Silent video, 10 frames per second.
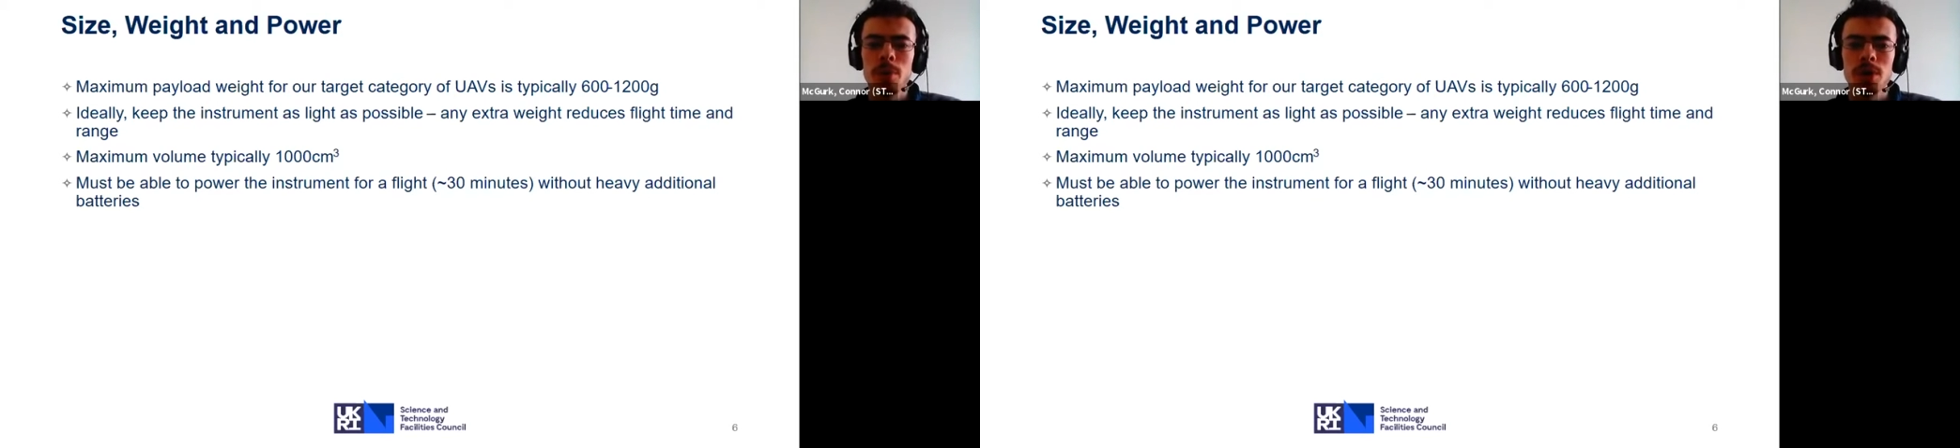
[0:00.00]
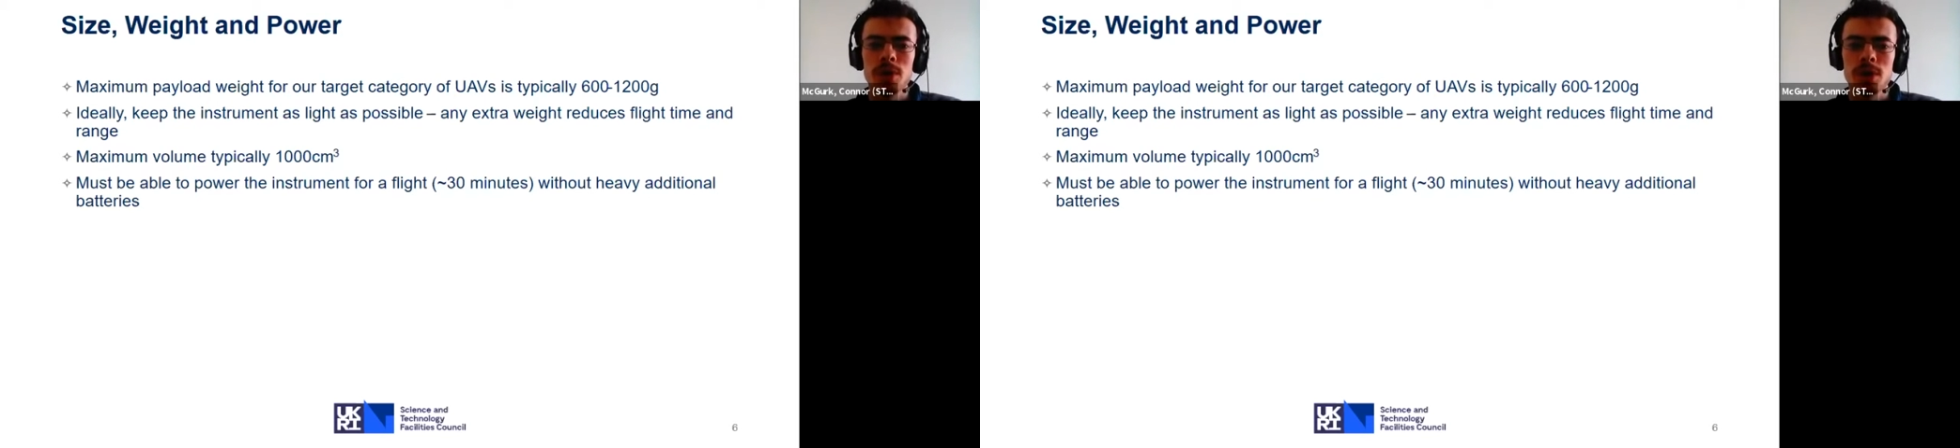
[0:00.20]

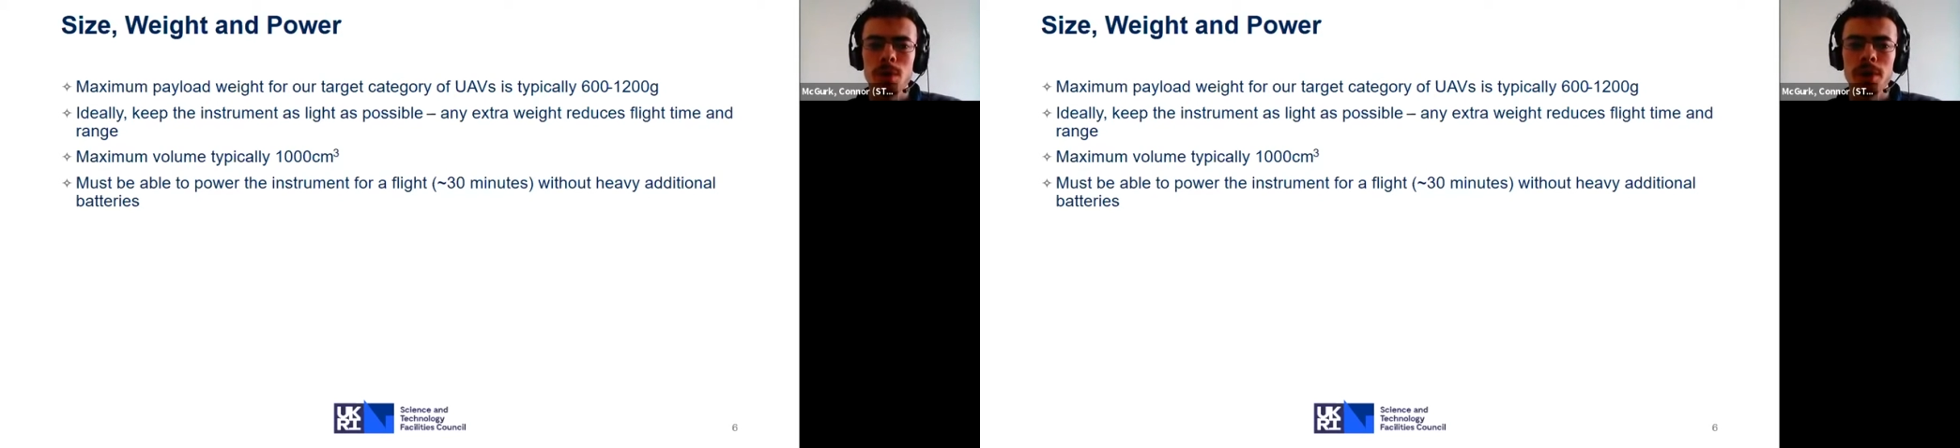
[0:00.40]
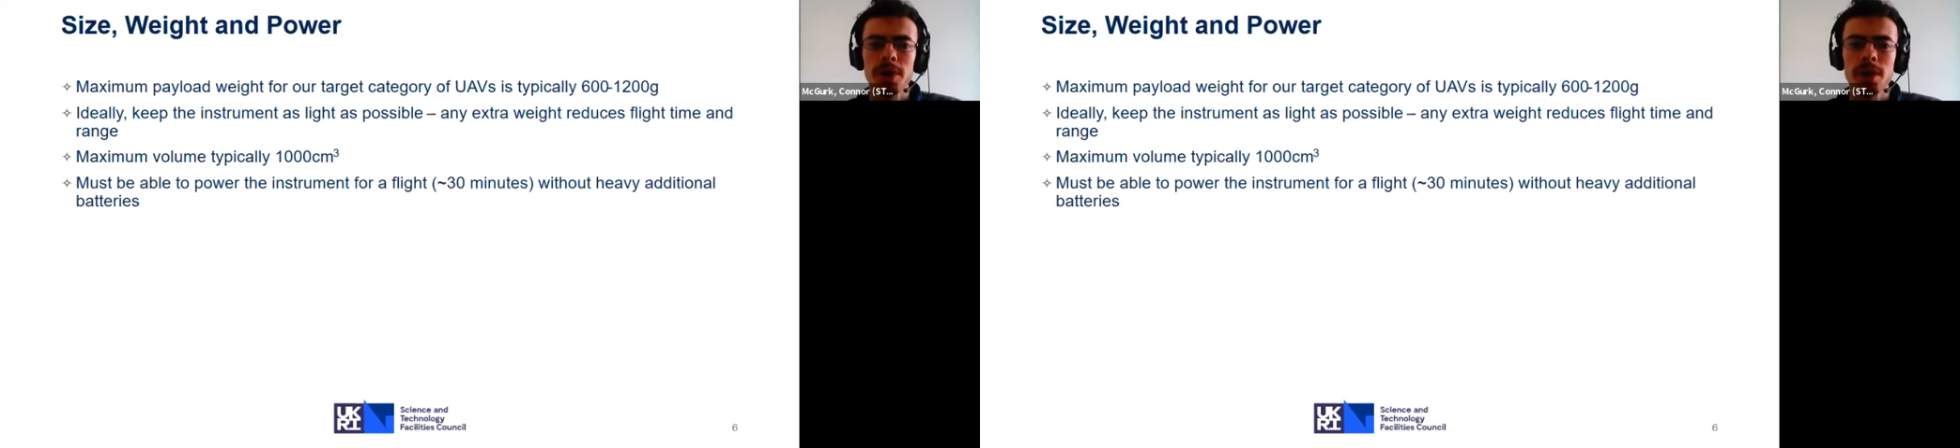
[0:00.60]
push
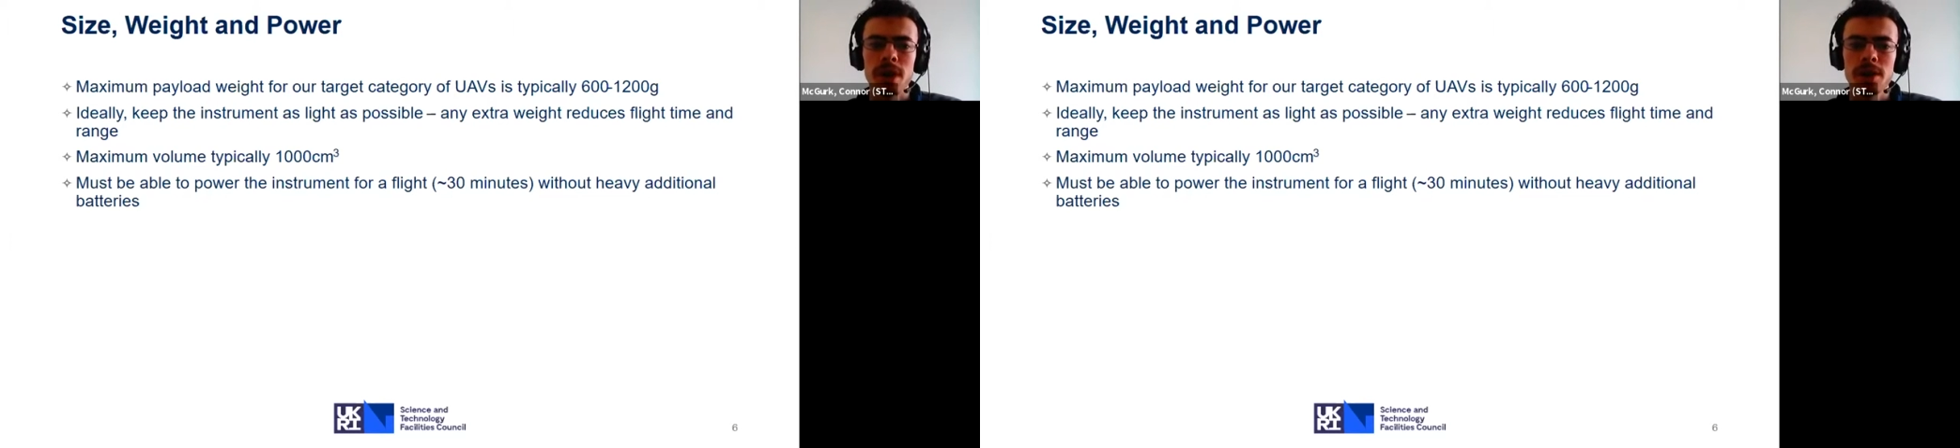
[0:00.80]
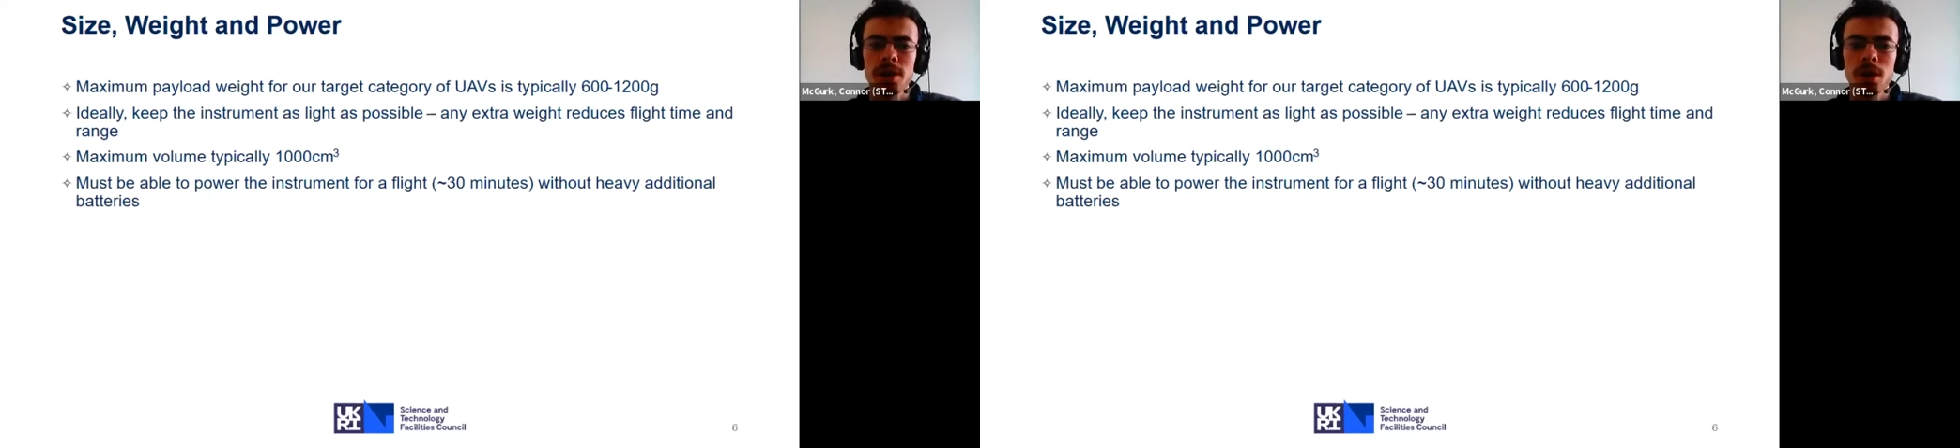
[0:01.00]
towards
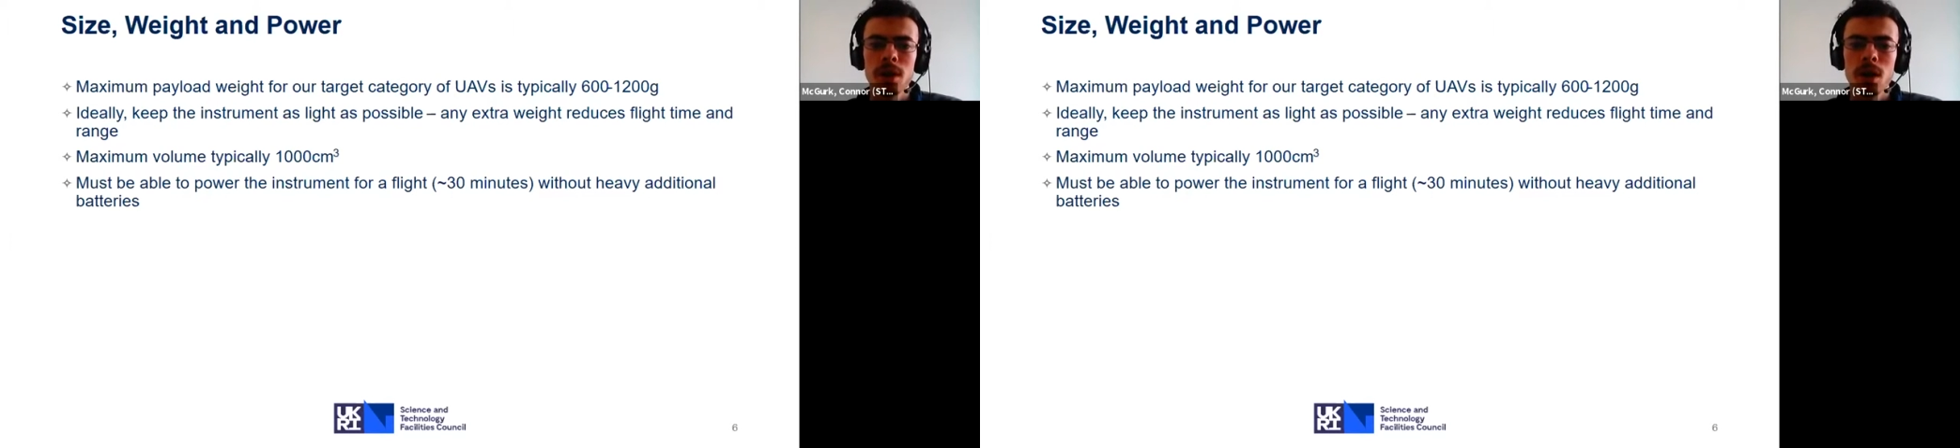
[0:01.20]
this.